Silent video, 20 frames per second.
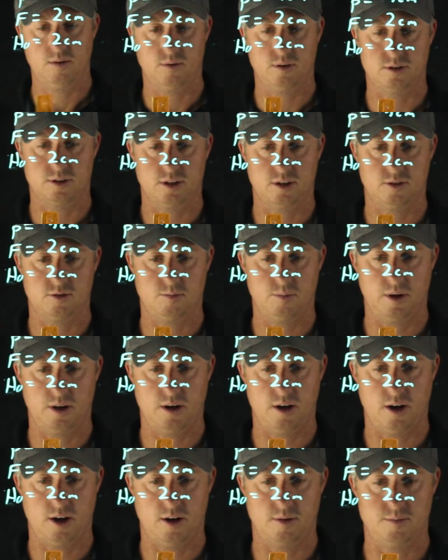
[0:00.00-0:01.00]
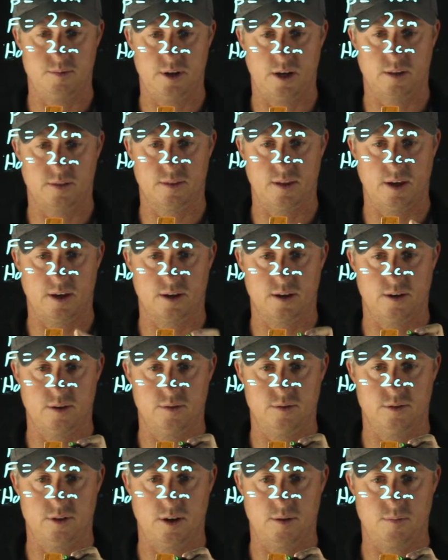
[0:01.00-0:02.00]
which gives me an object that
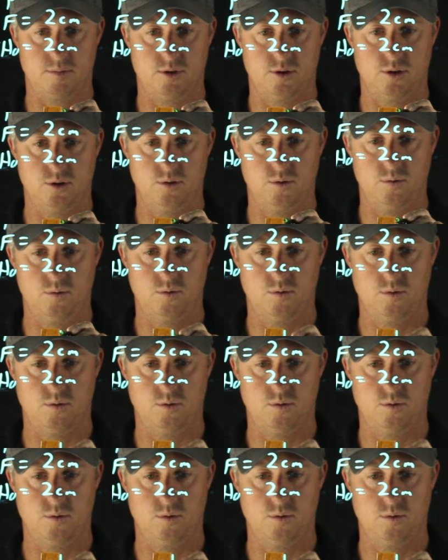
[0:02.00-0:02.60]
goes up 2.